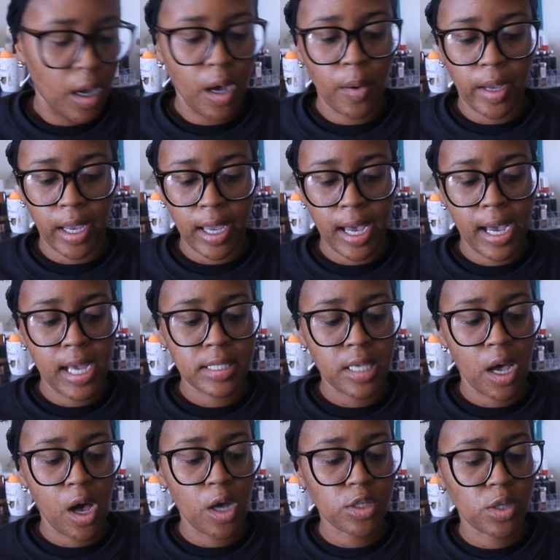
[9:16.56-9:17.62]
Okay, guys.
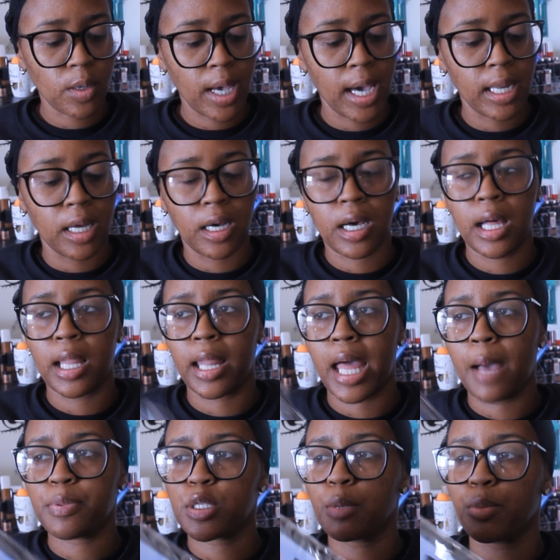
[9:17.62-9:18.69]
I also got a
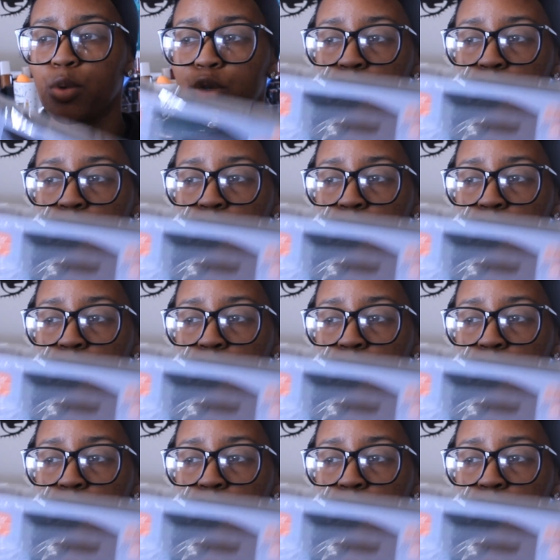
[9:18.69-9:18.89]
collapsible